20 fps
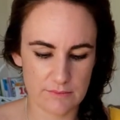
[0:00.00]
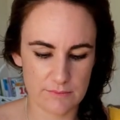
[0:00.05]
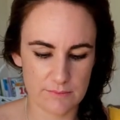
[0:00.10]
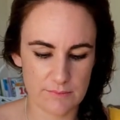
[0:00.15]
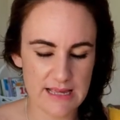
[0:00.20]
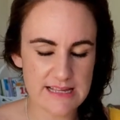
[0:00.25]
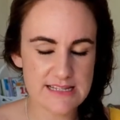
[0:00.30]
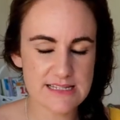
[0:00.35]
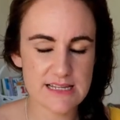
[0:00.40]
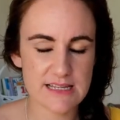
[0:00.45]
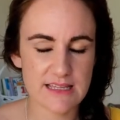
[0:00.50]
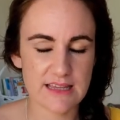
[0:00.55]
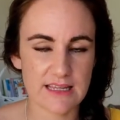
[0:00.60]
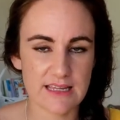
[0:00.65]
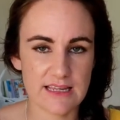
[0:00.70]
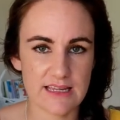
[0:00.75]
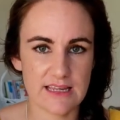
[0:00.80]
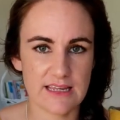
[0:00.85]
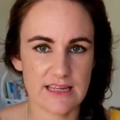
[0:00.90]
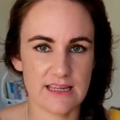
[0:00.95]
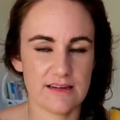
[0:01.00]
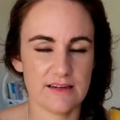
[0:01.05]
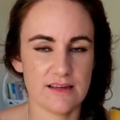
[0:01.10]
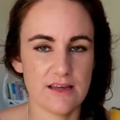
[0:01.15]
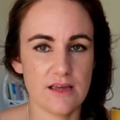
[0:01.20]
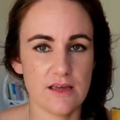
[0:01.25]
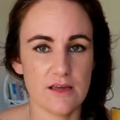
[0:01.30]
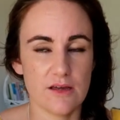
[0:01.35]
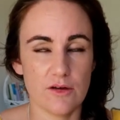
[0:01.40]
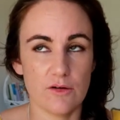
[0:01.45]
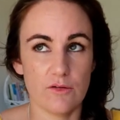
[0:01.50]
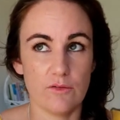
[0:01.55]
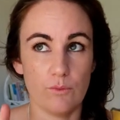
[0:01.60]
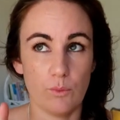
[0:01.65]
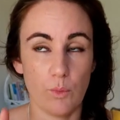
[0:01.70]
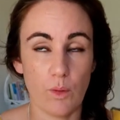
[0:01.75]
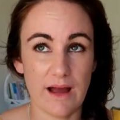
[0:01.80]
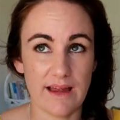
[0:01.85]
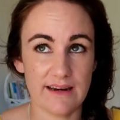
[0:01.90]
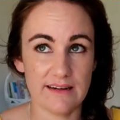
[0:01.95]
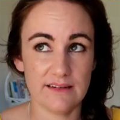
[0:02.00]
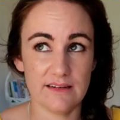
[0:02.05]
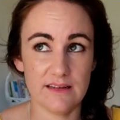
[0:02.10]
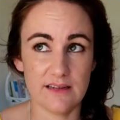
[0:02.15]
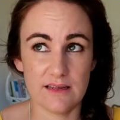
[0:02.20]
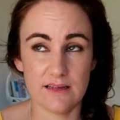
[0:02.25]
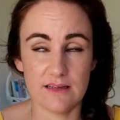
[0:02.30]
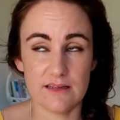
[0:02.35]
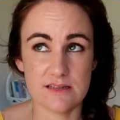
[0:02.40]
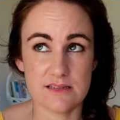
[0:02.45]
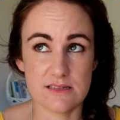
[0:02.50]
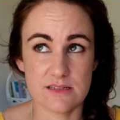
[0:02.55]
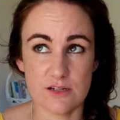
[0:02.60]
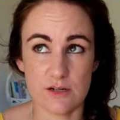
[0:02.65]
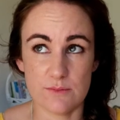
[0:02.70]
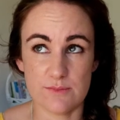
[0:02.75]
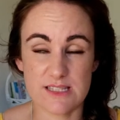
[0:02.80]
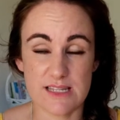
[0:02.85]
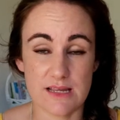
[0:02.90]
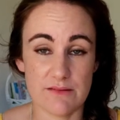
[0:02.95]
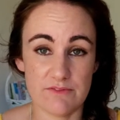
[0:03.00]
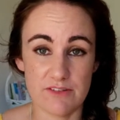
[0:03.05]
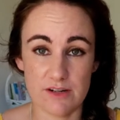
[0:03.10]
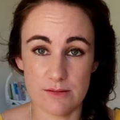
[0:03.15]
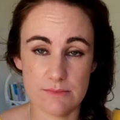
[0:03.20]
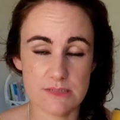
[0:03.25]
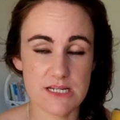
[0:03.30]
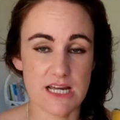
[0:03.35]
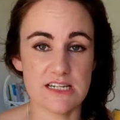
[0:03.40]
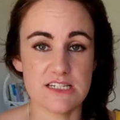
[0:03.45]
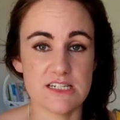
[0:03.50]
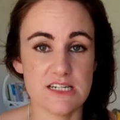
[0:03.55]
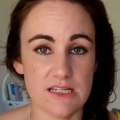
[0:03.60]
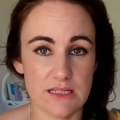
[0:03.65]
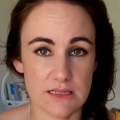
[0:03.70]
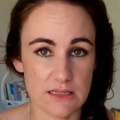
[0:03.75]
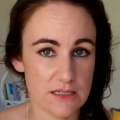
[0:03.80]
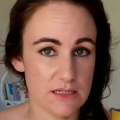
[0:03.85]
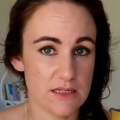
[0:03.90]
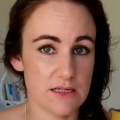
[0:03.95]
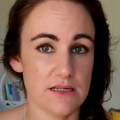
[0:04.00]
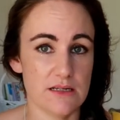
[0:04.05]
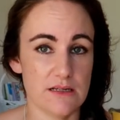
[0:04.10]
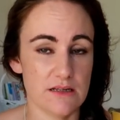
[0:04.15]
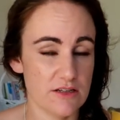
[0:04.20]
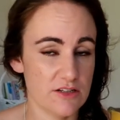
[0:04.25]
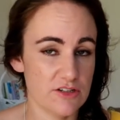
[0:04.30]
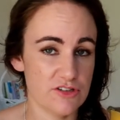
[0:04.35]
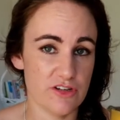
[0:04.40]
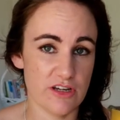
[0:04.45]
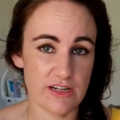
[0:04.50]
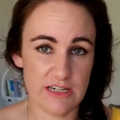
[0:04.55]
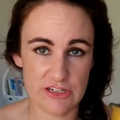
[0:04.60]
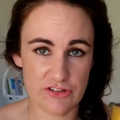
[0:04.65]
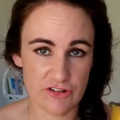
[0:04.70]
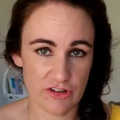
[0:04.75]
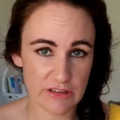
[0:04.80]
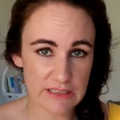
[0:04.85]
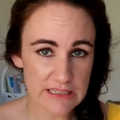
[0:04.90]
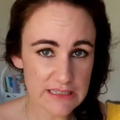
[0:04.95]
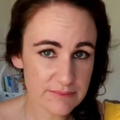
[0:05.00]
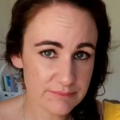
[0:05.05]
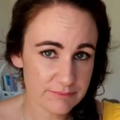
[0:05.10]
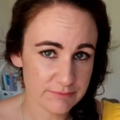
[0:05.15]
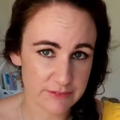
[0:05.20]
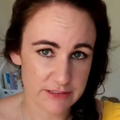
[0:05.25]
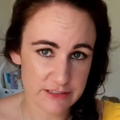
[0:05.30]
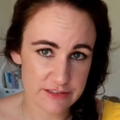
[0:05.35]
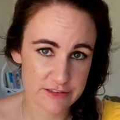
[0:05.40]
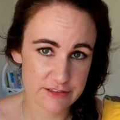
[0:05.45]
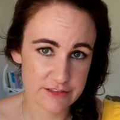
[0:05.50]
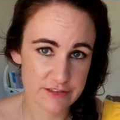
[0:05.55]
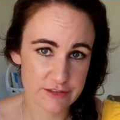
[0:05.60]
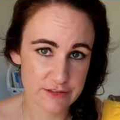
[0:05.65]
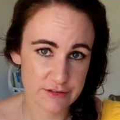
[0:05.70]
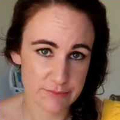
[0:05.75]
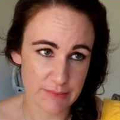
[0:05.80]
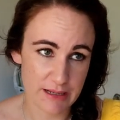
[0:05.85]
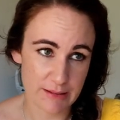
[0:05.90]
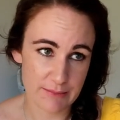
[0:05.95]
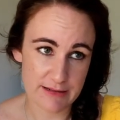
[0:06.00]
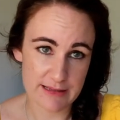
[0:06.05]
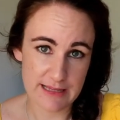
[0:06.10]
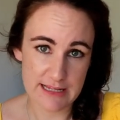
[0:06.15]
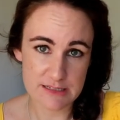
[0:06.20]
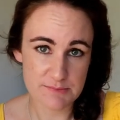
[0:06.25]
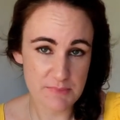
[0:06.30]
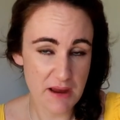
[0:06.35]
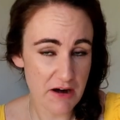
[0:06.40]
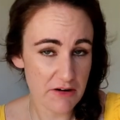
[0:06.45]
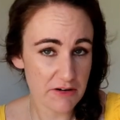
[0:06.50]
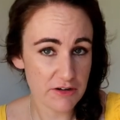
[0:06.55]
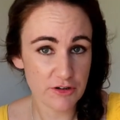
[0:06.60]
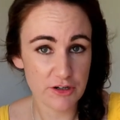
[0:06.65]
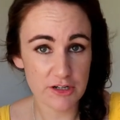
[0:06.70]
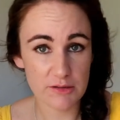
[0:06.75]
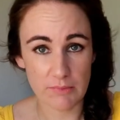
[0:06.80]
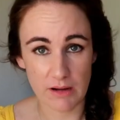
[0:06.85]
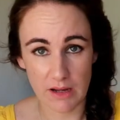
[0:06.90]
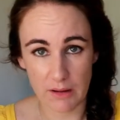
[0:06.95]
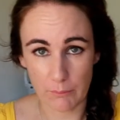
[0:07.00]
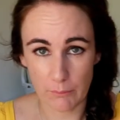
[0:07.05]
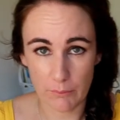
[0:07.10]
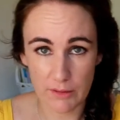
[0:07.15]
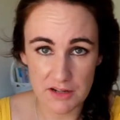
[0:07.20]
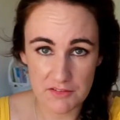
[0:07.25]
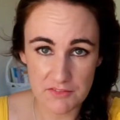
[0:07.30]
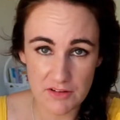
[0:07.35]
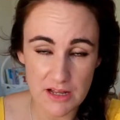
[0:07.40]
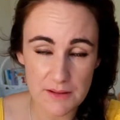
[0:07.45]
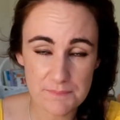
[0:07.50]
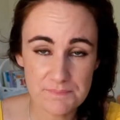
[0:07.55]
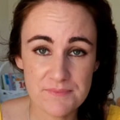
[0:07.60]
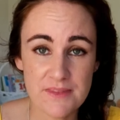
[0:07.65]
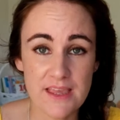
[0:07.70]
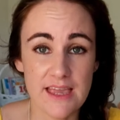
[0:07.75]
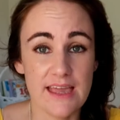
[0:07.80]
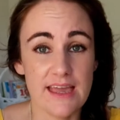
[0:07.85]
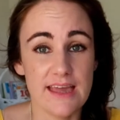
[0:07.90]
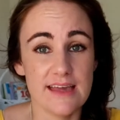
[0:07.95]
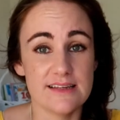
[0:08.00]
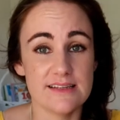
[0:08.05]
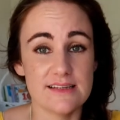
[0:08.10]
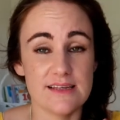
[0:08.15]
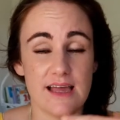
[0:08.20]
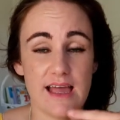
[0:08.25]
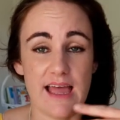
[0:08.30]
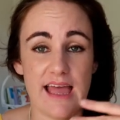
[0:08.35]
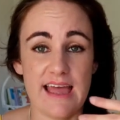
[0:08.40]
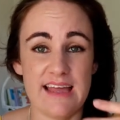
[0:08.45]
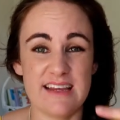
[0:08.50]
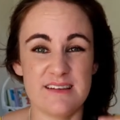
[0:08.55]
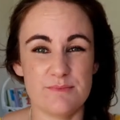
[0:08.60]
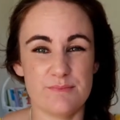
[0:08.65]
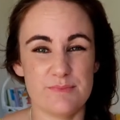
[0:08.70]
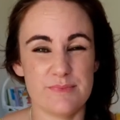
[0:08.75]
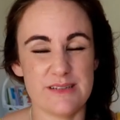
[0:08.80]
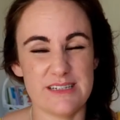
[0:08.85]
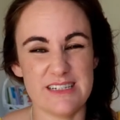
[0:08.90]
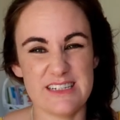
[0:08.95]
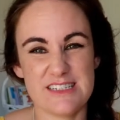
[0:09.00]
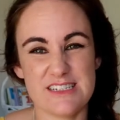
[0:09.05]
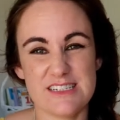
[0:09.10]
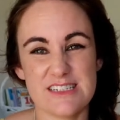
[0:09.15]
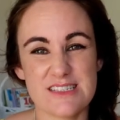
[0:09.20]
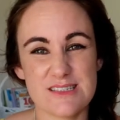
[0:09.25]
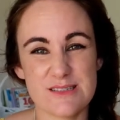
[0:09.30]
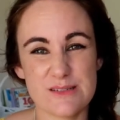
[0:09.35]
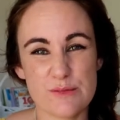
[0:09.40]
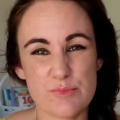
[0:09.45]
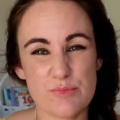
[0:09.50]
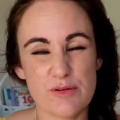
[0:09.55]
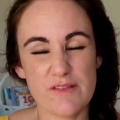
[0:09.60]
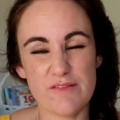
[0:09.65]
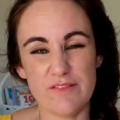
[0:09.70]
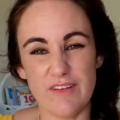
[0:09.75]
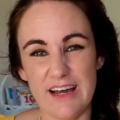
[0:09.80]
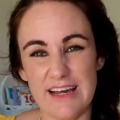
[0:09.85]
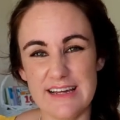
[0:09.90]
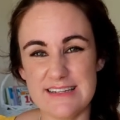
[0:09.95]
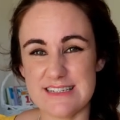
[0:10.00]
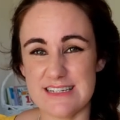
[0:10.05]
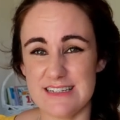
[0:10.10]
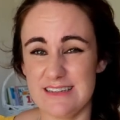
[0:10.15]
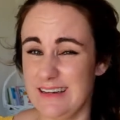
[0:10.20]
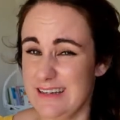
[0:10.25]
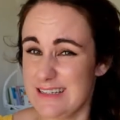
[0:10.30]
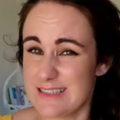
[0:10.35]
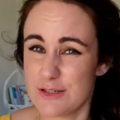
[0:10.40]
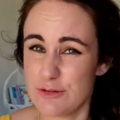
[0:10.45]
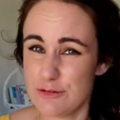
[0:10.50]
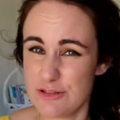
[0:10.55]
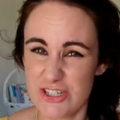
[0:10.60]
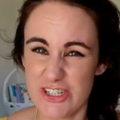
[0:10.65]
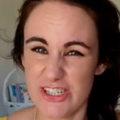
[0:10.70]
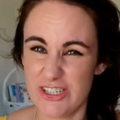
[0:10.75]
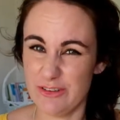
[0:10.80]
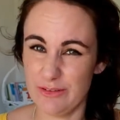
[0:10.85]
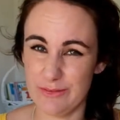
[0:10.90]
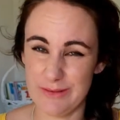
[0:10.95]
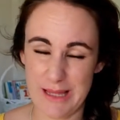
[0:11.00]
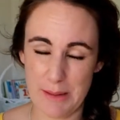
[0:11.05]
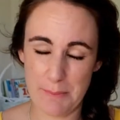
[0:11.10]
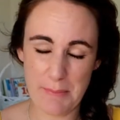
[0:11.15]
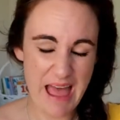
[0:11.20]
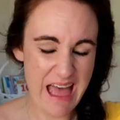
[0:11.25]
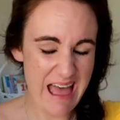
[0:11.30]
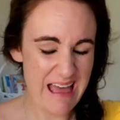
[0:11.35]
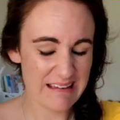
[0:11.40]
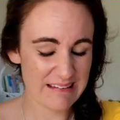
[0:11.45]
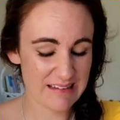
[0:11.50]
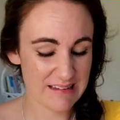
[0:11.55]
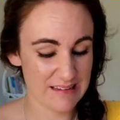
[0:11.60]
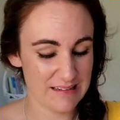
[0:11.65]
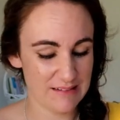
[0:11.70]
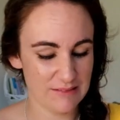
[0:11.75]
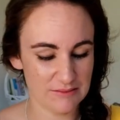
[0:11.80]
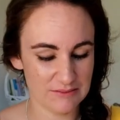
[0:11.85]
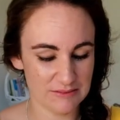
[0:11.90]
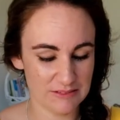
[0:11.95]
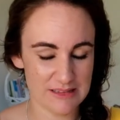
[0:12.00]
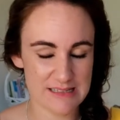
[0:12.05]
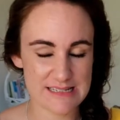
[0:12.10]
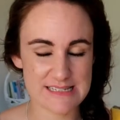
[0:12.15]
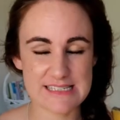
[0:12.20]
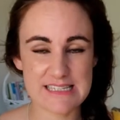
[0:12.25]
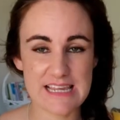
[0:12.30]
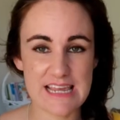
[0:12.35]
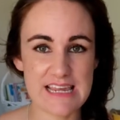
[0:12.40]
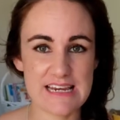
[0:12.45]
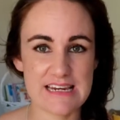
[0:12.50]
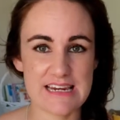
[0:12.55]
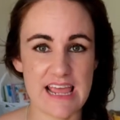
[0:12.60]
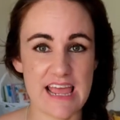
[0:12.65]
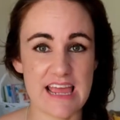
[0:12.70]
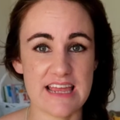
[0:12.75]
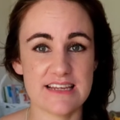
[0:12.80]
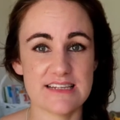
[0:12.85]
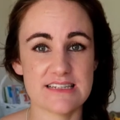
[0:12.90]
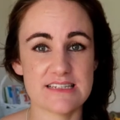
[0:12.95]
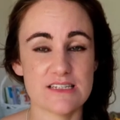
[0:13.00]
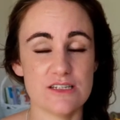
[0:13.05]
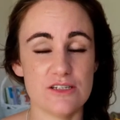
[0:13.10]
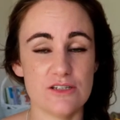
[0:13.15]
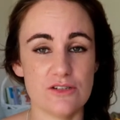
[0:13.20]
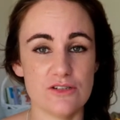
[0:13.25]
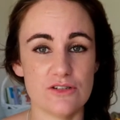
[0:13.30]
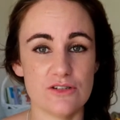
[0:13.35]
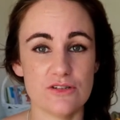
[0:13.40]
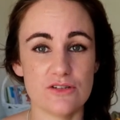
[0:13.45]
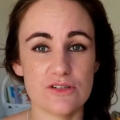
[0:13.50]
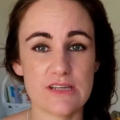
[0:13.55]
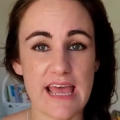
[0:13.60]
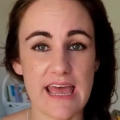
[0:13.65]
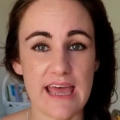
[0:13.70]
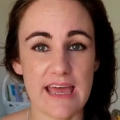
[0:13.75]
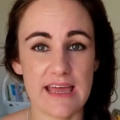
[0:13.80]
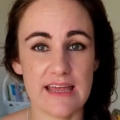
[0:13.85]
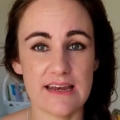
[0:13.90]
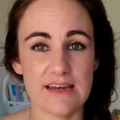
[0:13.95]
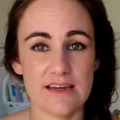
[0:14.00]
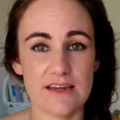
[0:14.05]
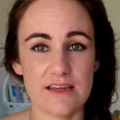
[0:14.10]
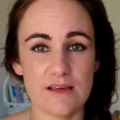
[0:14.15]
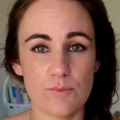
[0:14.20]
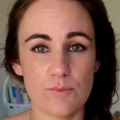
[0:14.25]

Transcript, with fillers: Basically, it, one, stops them from touching the dirty trolley, which maybe that's paranoid, but whatever. But it just provides a nice cushion on their back and on the seat, and you can